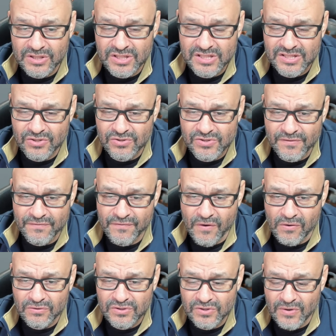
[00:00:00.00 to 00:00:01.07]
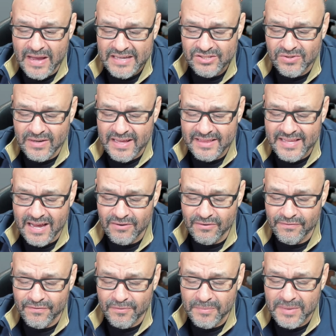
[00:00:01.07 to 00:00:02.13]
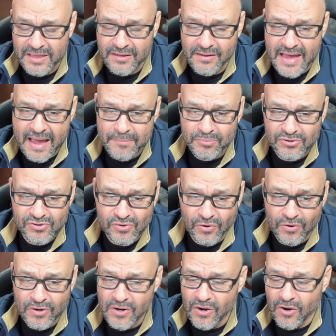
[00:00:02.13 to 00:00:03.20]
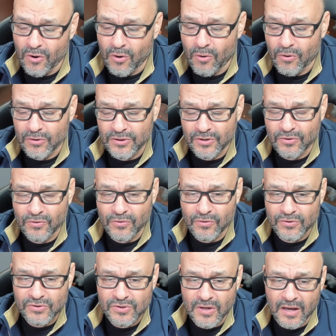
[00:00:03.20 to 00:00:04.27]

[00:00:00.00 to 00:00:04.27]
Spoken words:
Just use your phone to actually download from either Apple Store or the Google